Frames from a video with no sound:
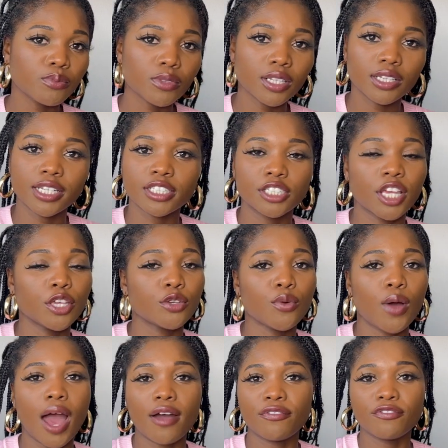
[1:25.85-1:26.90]
let's say you
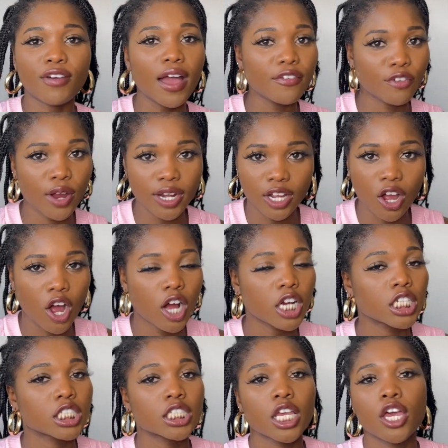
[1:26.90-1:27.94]
have 5 credit
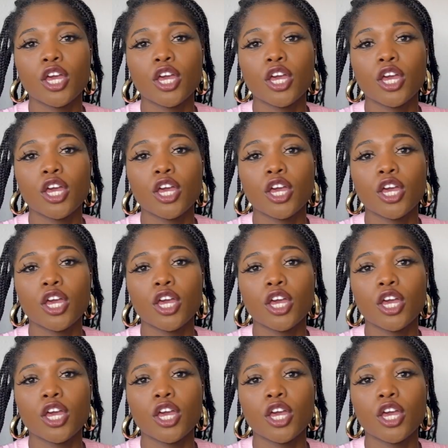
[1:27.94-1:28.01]
cards,